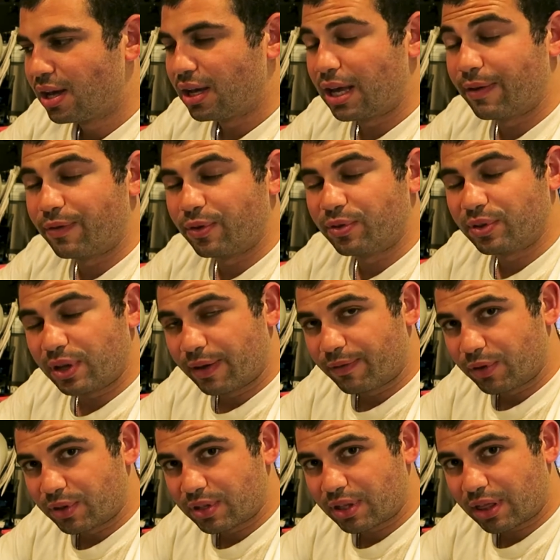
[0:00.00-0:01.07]
If you if
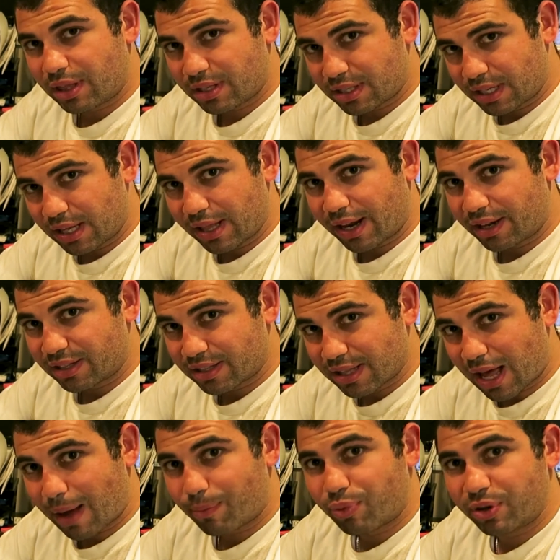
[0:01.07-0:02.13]
you see that it's
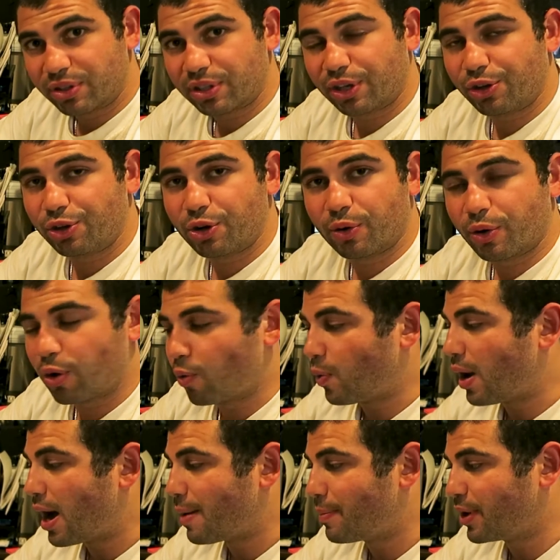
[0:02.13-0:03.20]
not printing, and you don't know
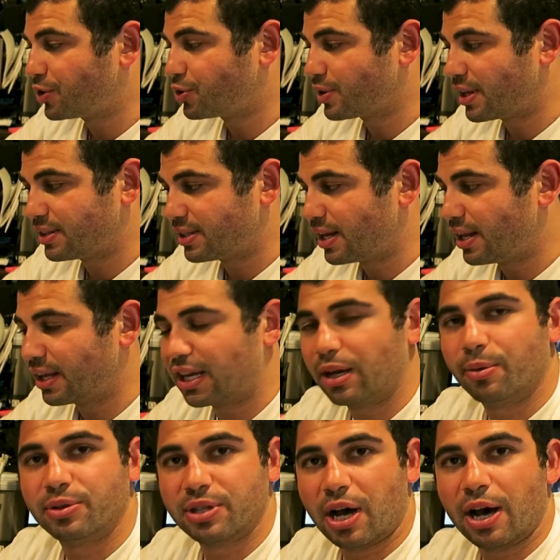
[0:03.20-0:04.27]
why. Make sure that data
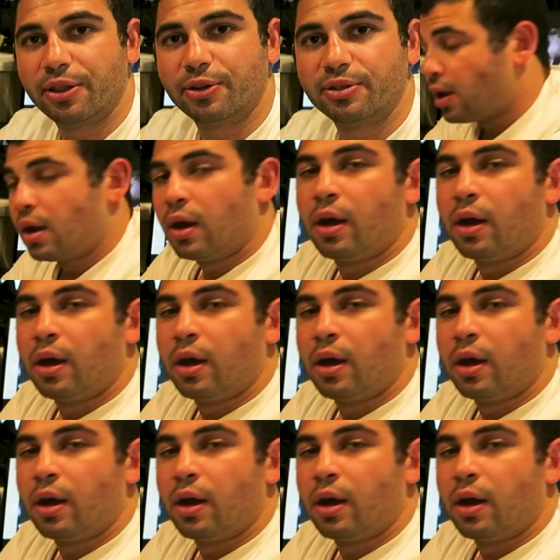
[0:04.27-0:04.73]
cable is on there.